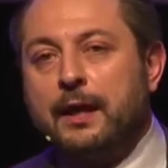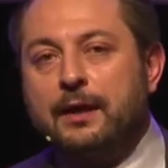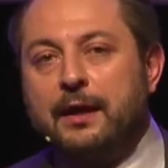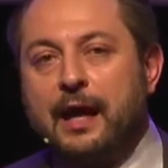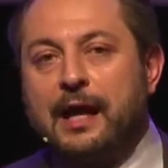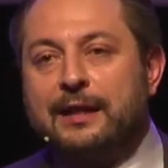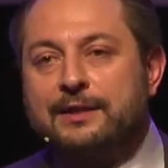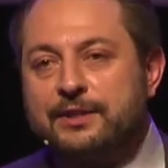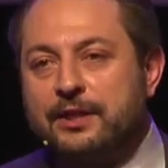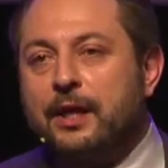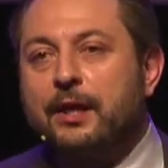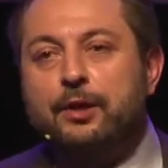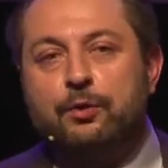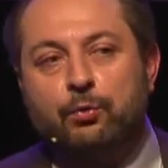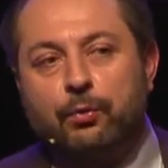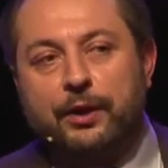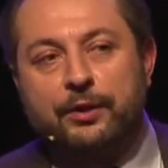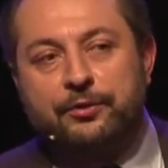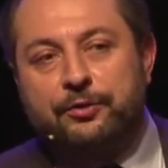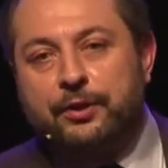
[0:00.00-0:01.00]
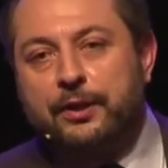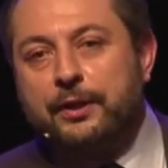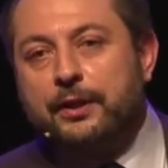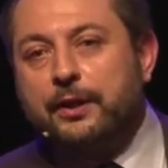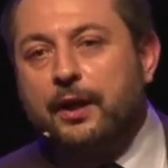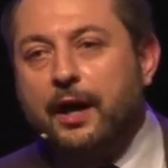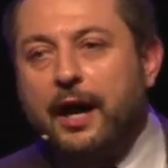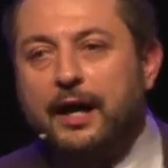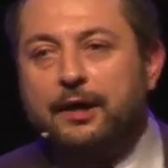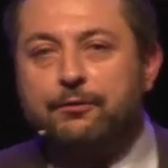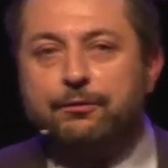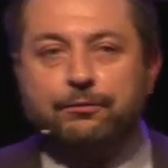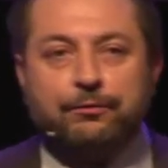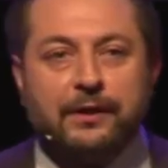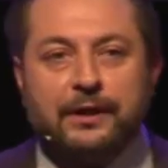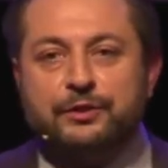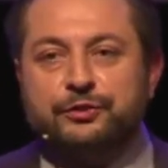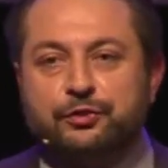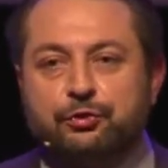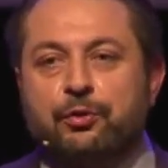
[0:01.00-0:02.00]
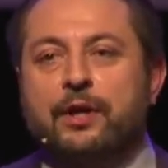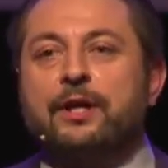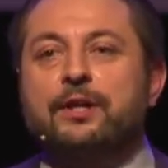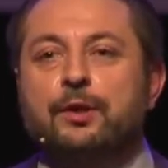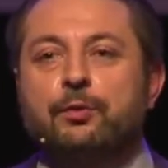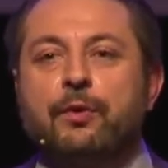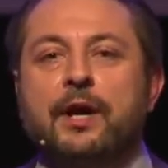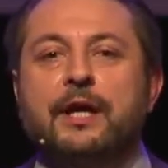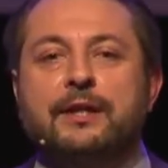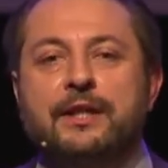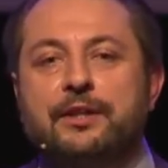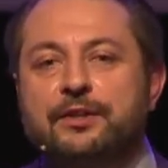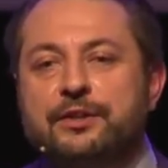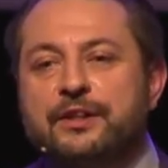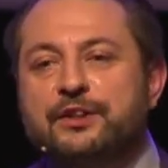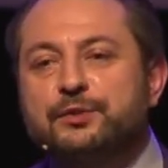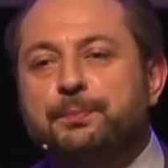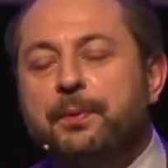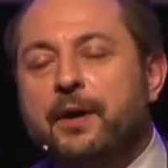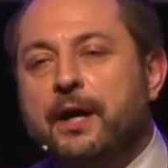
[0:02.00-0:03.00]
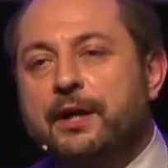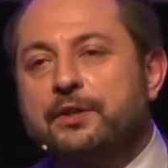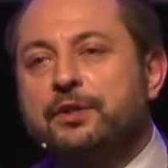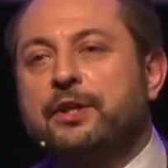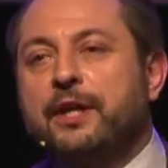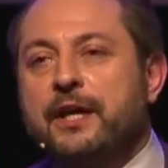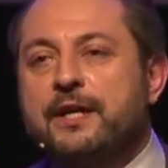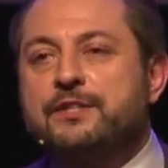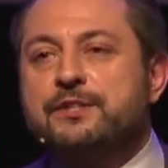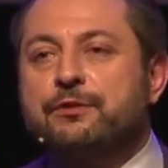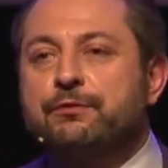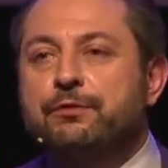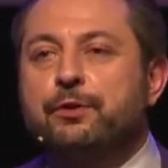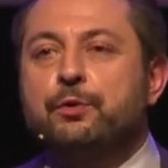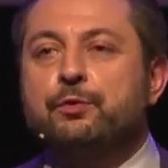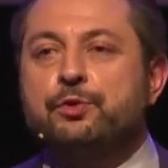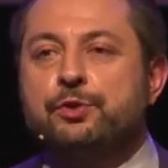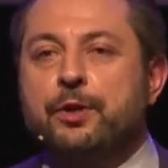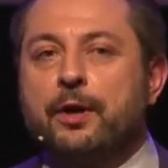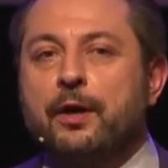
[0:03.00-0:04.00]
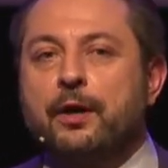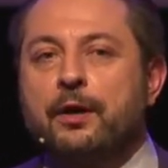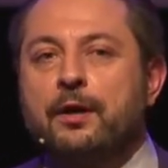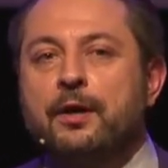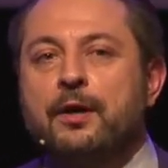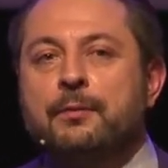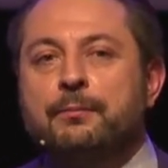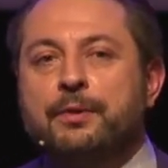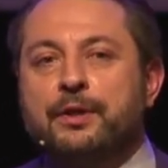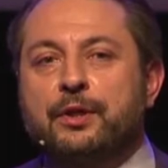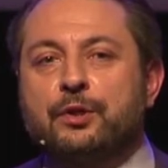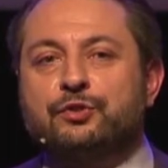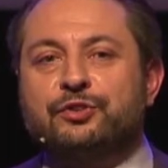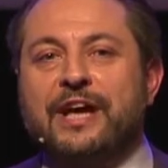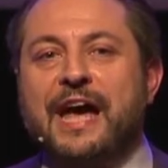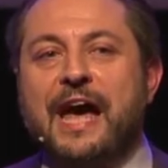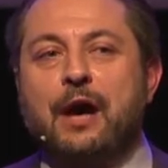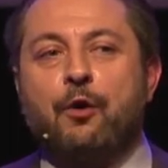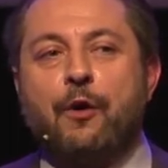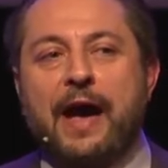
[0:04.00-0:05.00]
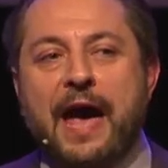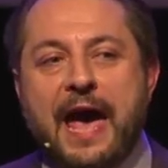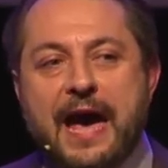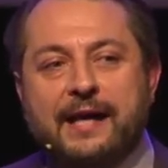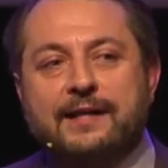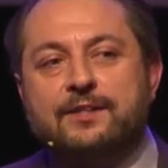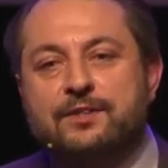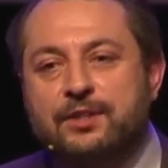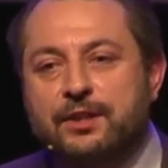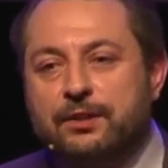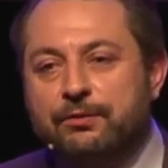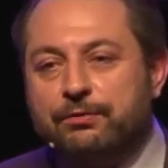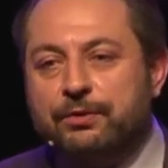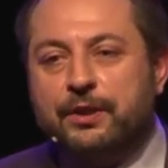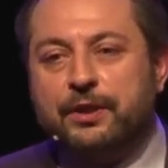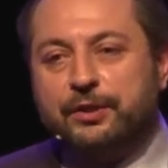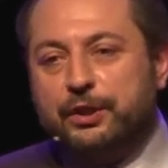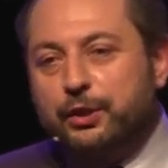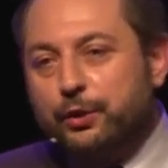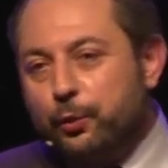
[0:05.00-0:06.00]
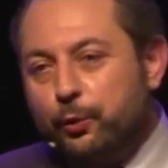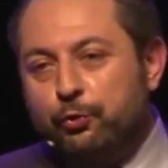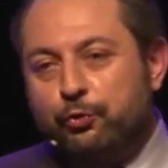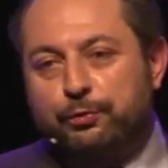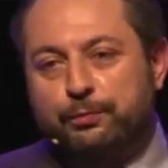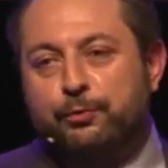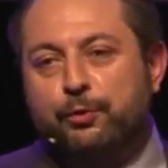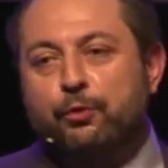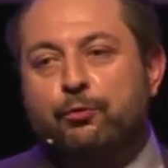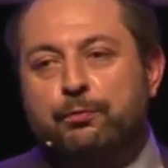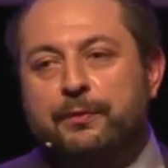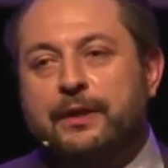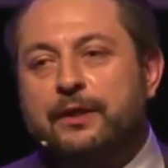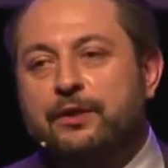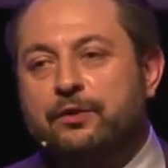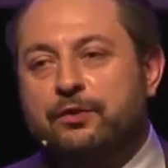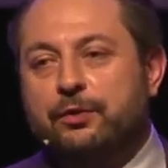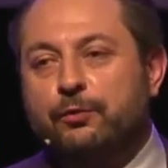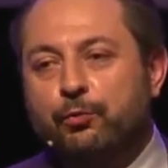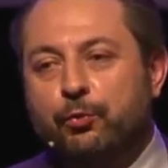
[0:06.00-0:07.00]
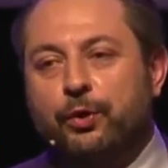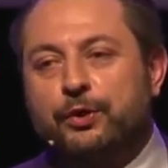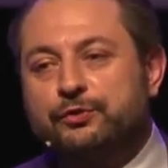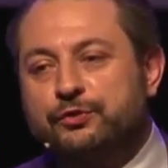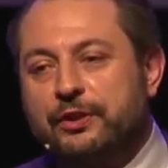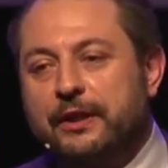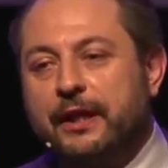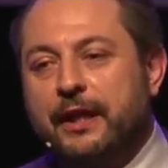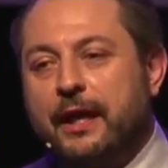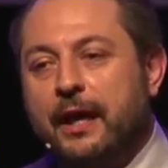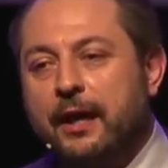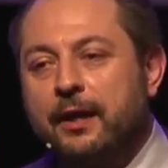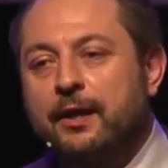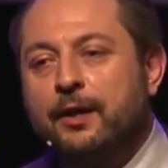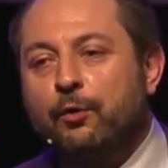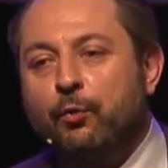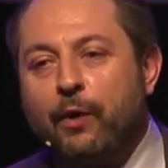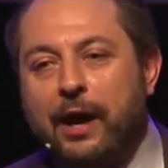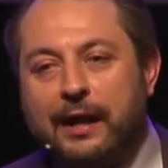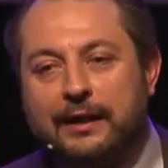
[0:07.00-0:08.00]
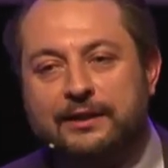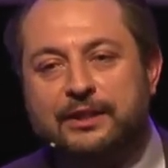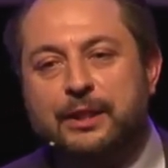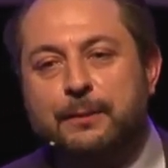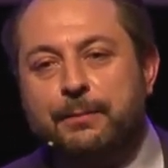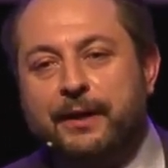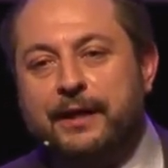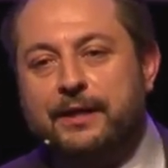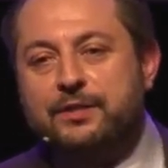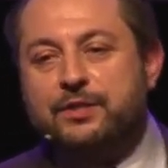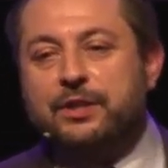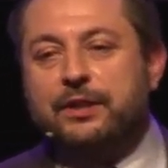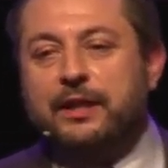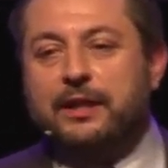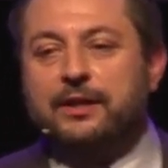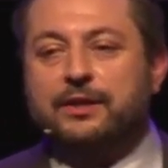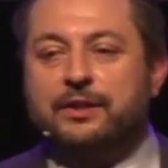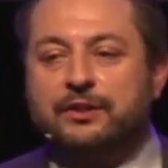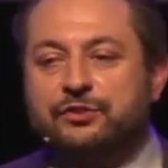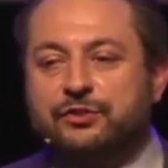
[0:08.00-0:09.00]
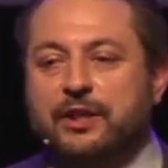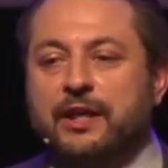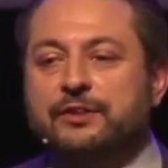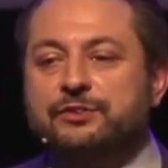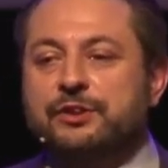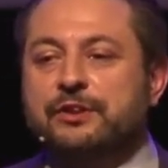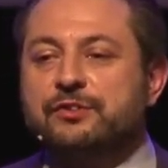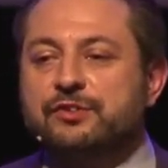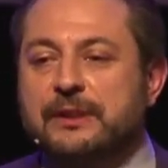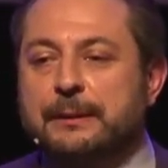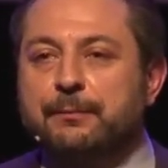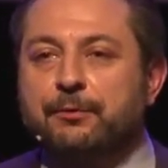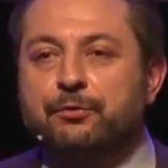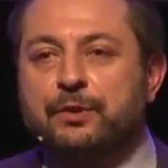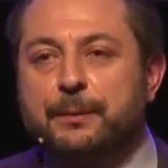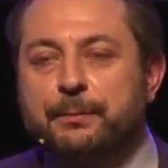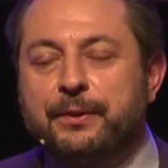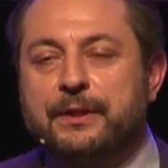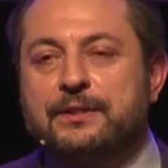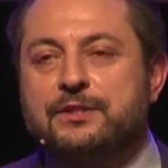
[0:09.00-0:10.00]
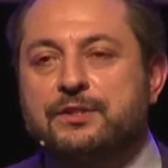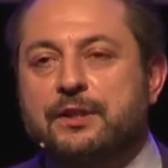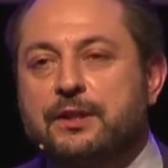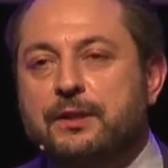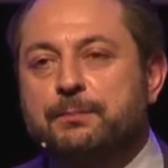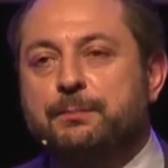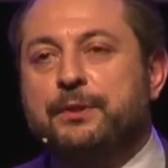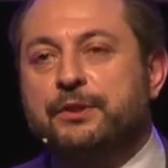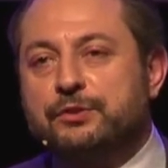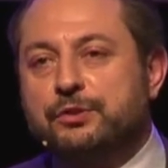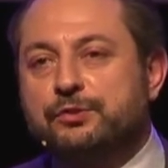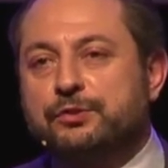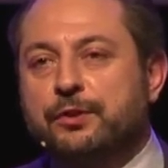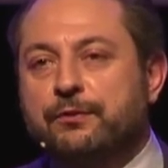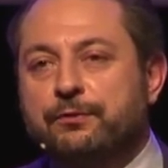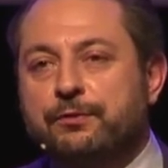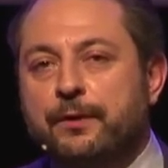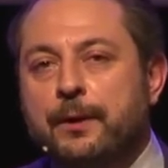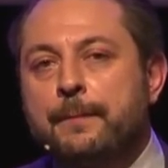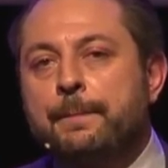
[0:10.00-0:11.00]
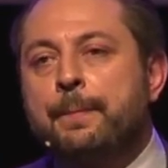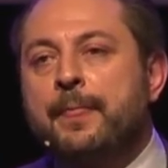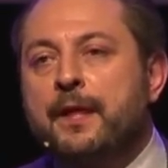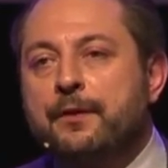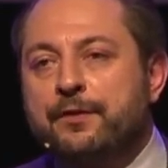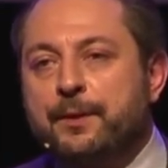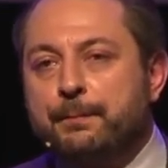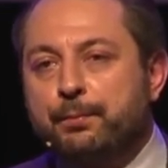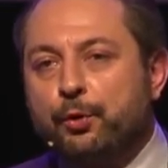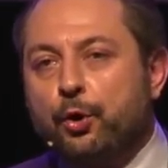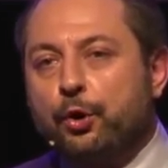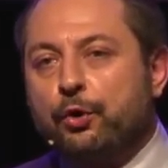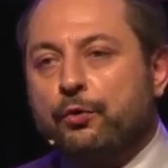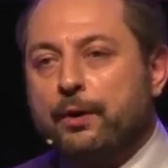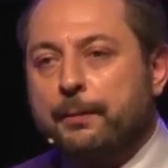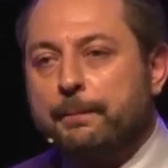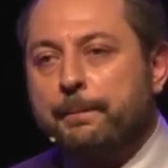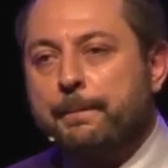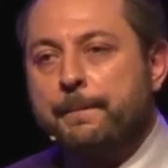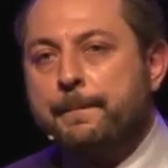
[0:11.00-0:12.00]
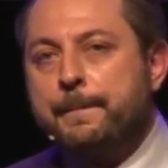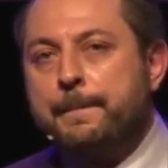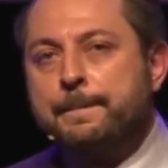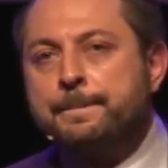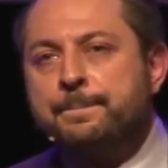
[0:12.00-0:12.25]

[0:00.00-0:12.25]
And I'll tell you one thing, I feel straight away that this party has a future, because how active the youth movement was here while debating and discussing some of the bits and pieces of the program.